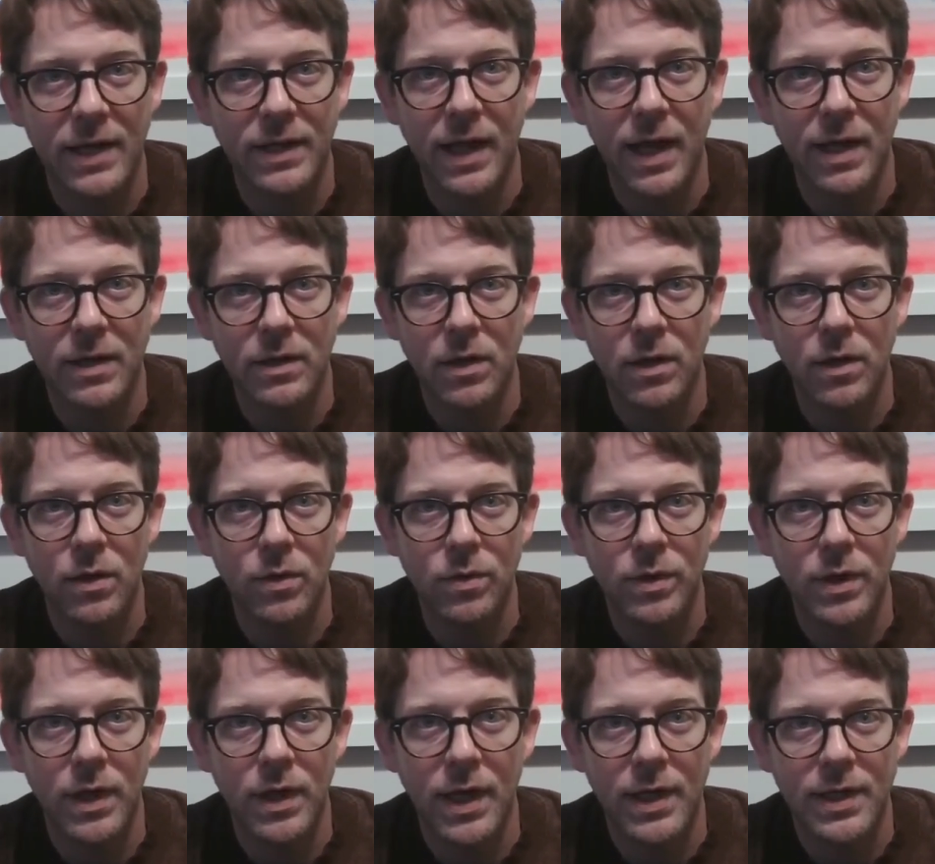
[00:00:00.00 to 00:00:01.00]
that
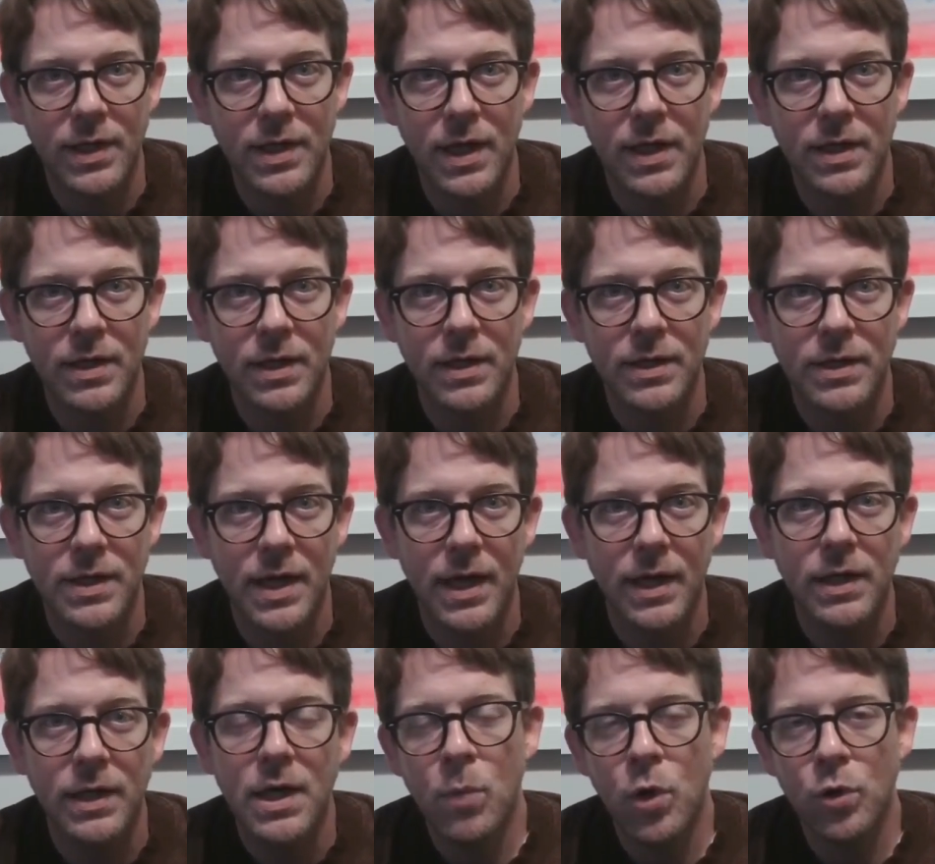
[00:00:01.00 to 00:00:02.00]
loan at the end of the
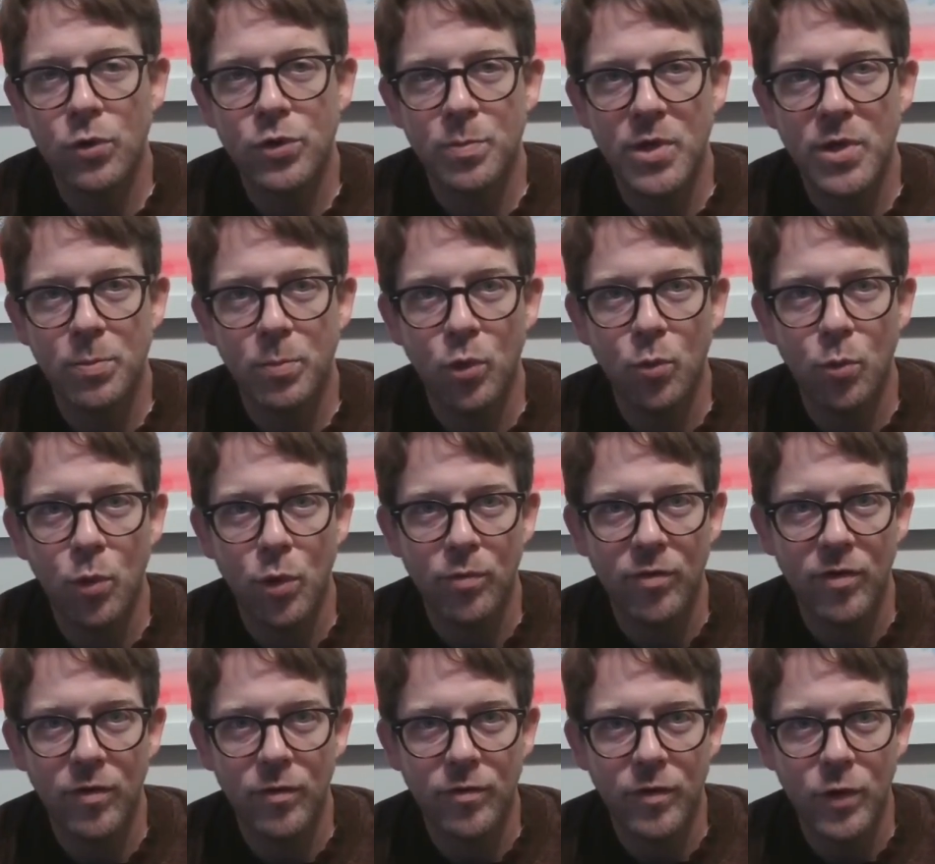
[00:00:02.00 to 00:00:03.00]
day. Most people will
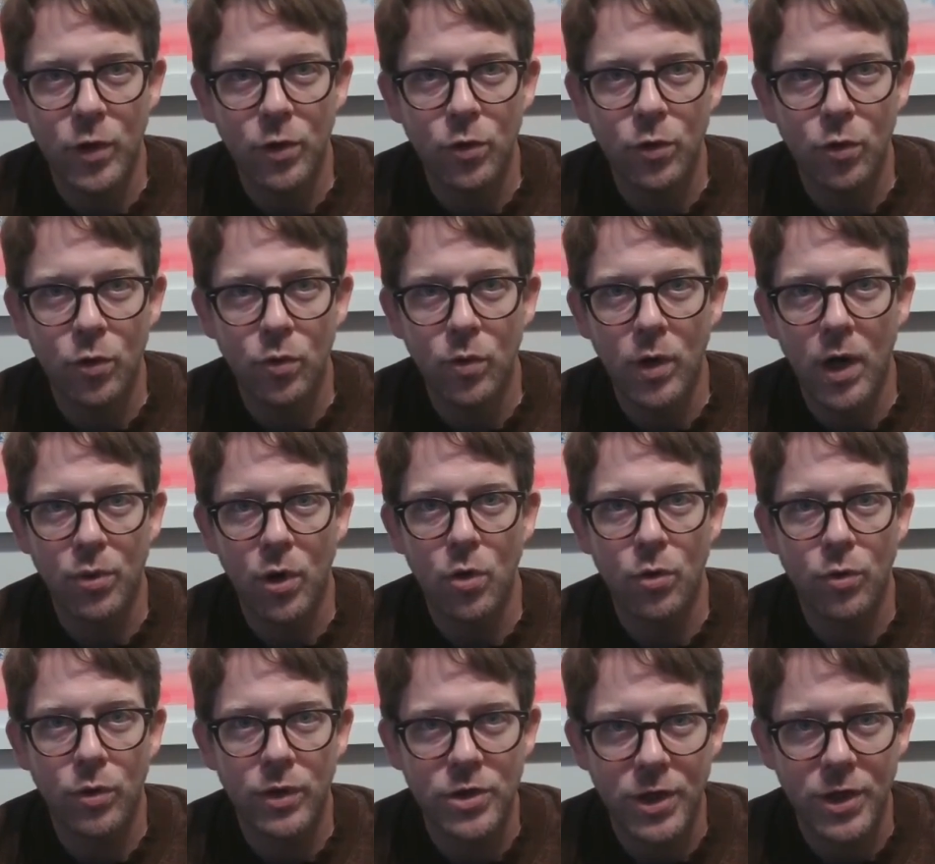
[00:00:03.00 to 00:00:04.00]
review
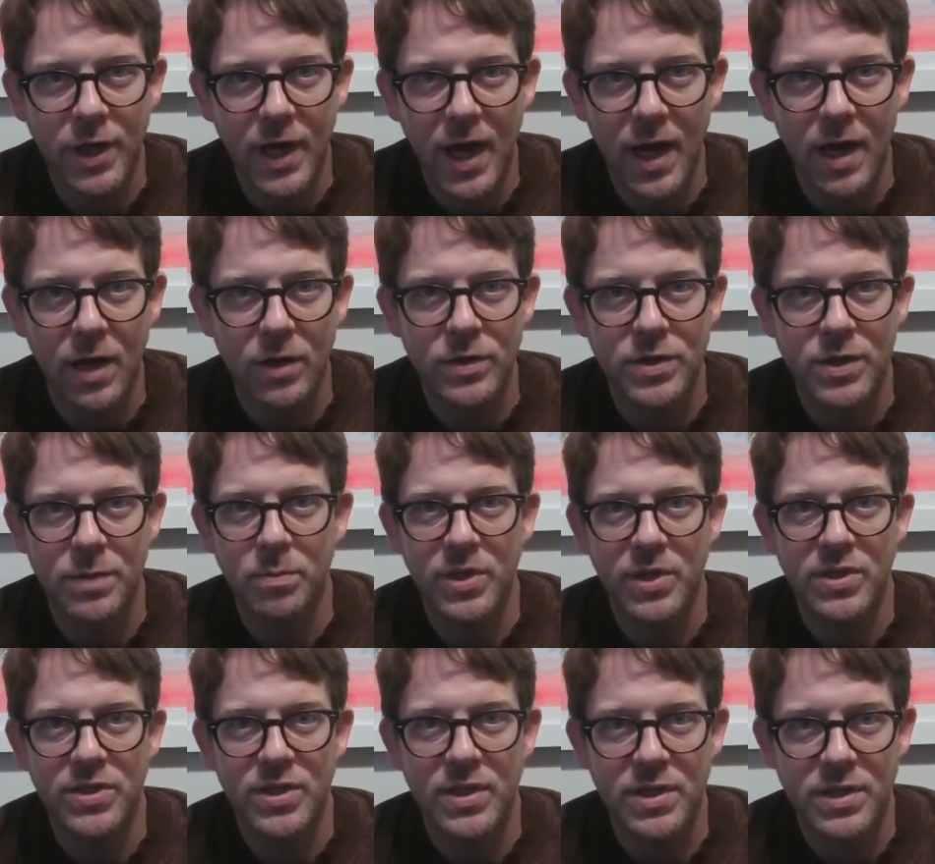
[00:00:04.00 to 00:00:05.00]
brokerage accounts and
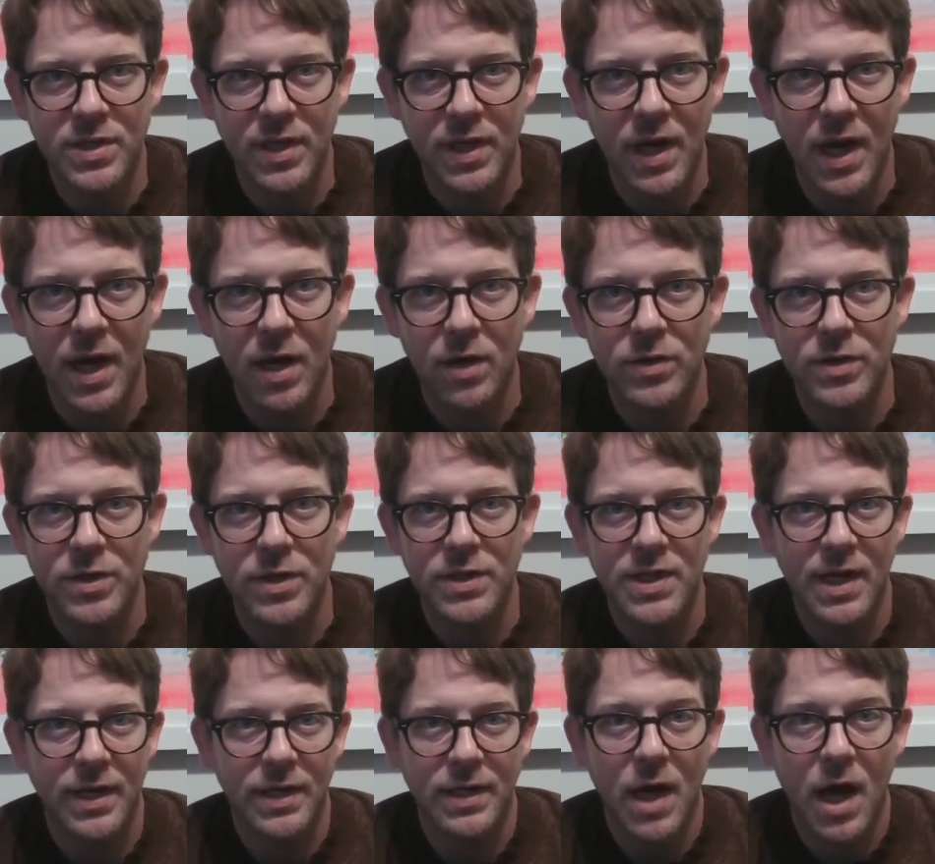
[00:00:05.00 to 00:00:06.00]
business accounts and
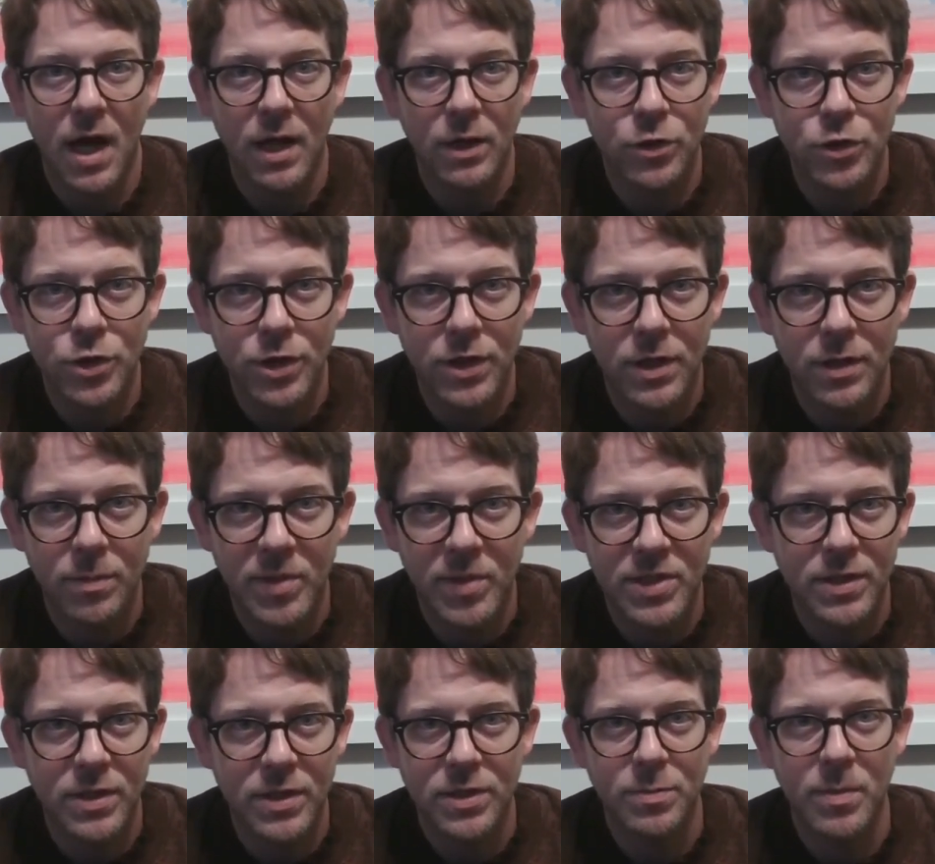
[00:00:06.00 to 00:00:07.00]
technology the
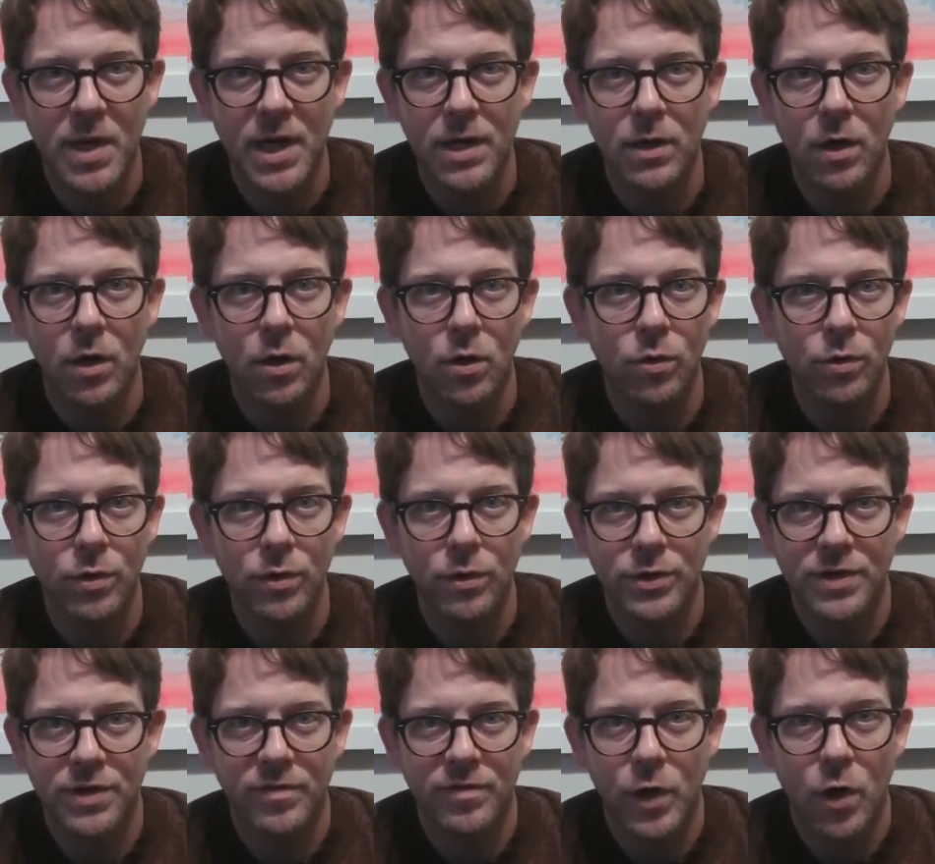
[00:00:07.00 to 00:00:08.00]
business may own, or
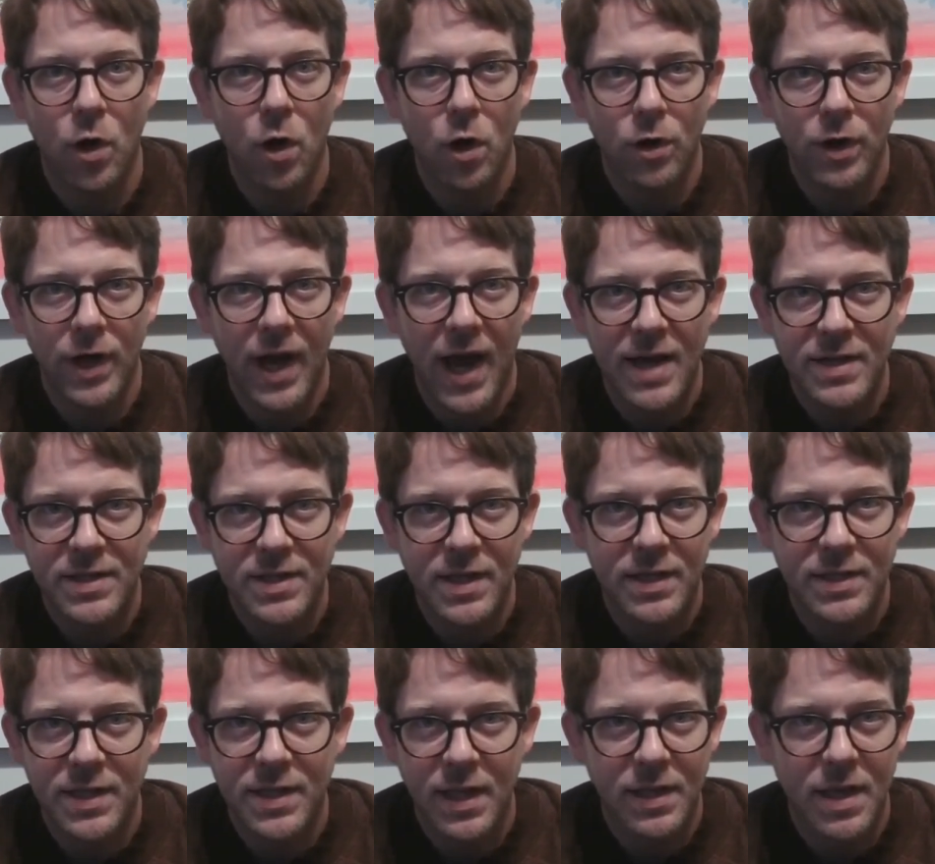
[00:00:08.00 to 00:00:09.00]
different hard
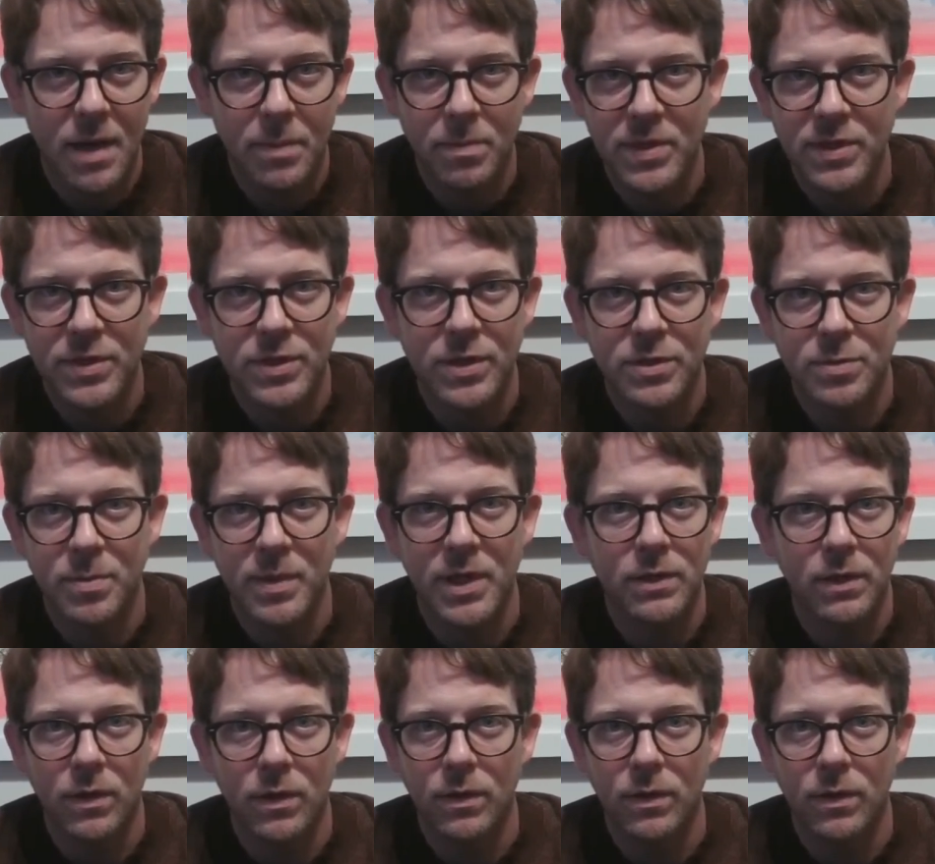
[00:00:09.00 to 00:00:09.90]
assets that that business may